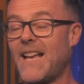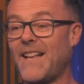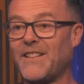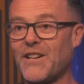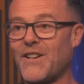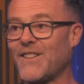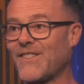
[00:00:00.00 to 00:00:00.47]

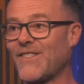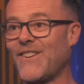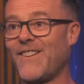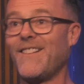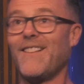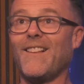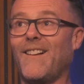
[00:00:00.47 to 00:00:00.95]
and they all
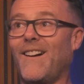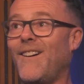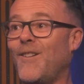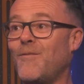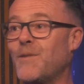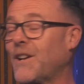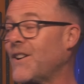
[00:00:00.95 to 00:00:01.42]
thought,
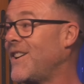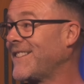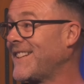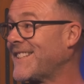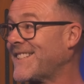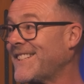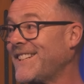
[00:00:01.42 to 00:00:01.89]
"Oh my
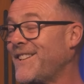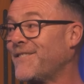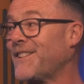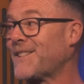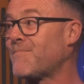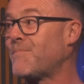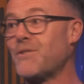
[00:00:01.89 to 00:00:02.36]
God, that's you
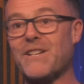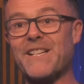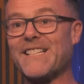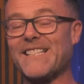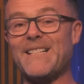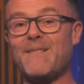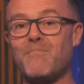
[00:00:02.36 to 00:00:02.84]
know that's
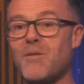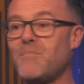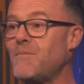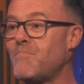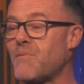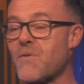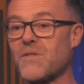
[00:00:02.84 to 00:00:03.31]
Brighton's little
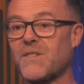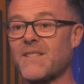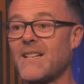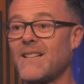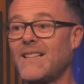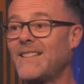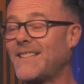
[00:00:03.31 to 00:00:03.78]
bubble
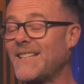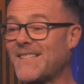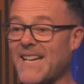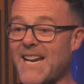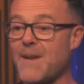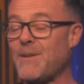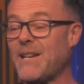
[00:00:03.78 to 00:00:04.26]
burst." De
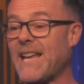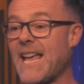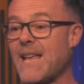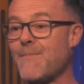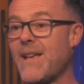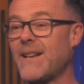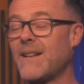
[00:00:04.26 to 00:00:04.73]
Zerbi
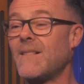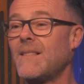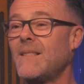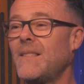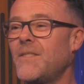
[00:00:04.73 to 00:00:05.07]
came in.